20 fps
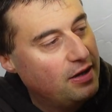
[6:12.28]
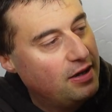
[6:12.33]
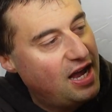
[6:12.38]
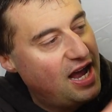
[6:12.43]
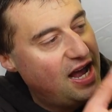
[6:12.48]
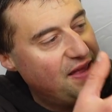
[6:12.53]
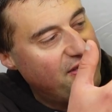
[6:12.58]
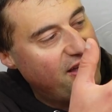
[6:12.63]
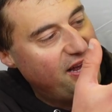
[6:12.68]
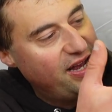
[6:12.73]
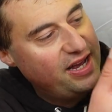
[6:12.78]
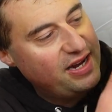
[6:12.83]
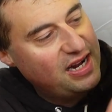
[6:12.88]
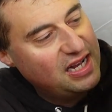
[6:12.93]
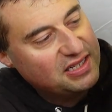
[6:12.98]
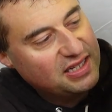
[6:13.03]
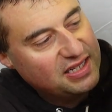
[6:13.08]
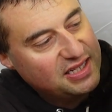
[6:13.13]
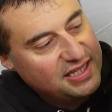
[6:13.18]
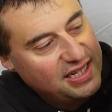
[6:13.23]
And then,
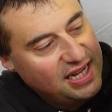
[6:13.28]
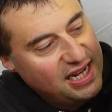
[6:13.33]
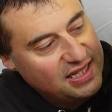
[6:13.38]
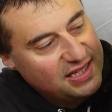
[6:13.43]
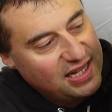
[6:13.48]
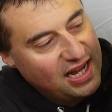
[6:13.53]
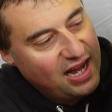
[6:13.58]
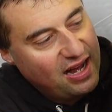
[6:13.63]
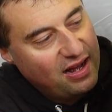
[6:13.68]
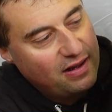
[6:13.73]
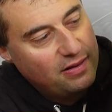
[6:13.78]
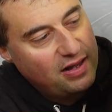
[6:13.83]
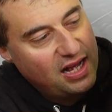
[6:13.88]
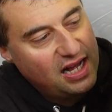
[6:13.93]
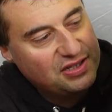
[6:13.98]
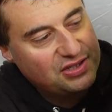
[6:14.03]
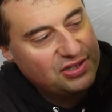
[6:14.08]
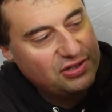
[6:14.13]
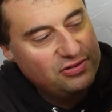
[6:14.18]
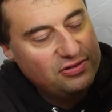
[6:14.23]
as I said, that
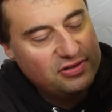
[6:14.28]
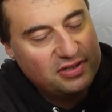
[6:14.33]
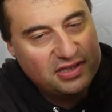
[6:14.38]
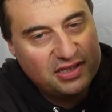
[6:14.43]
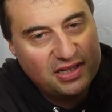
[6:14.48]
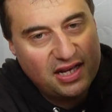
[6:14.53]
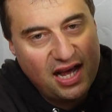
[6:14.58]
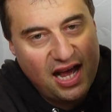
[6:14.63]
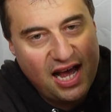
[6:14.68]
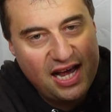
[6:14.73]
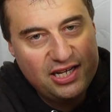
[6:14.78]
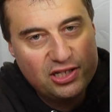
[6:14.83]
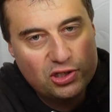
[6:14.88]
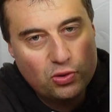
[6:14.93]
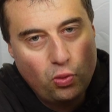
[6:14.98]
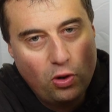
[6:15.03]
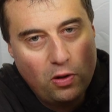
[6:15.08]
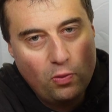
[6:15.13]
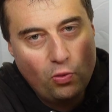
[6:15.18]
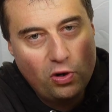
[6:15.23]
ASUS
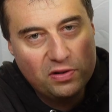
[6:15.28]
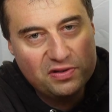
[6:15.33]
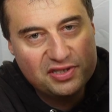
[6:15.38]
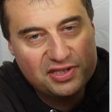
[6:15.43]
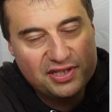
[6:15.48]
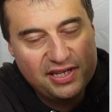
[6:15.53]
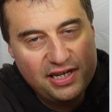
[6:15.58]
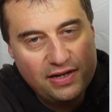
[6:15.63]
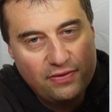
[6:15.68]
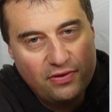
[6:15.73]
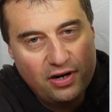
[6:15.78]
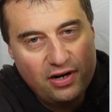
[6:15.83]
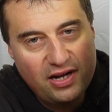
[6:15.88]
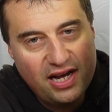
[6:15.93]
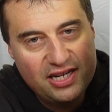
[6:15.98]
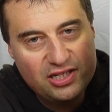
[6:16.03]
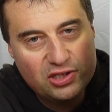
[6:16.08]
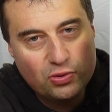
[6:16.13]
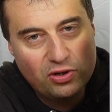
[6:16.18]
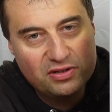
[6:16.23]
H110,
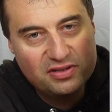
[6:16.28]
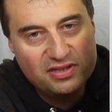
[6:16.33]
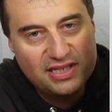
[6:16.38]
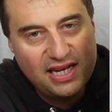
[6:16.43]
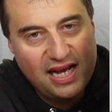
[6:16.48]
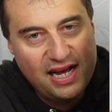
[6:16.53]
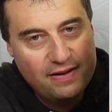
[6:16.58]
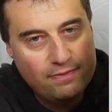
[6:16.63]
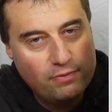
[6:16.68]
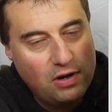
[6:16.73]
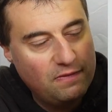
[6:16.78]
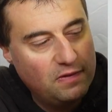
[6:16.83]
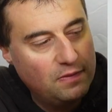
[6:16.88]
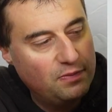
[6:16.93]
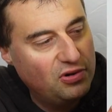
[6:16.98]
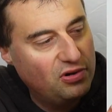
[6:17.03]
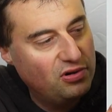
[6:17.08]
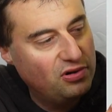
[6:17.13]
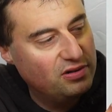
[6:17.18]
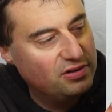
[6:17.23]
H110
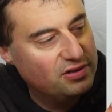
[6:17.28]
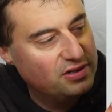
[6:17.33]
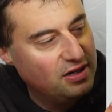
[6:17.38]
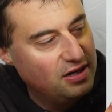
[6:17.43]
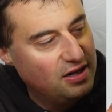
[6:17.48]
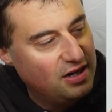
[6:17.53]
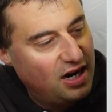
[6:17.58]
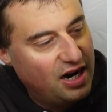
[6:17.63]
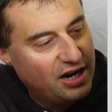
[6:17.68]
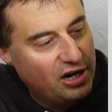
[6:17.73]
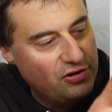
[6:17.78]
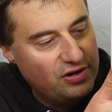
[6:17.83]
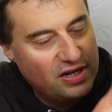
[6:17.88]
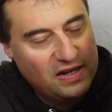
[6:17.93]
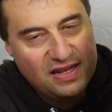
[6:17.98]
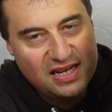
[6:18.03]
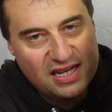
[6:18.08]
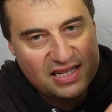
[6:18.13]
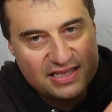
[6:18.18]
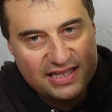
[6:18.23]
motherboard. I don't know
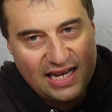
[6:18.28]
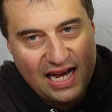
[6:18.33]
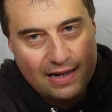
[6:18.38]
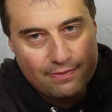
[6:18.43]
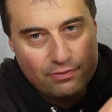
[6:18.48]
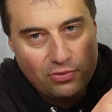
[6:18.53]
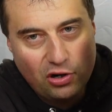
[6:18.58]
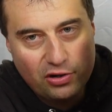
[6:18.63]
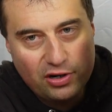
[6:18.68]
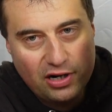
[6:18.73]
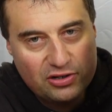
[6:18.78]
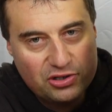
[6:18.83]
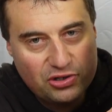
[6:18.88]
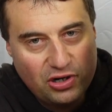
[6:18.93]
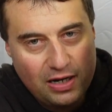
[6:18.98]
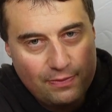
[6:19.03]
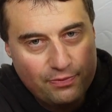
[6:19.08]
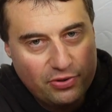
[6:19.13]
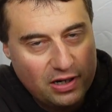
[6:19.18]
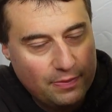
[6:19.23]
the exact mod. I'll
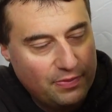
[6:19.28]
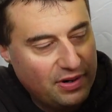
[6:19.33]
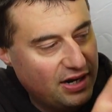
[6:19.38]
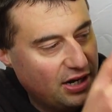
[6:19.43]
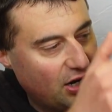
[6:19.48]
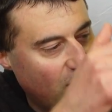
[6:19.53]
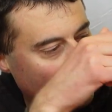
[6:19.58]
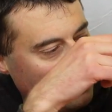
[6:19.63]
try and put it below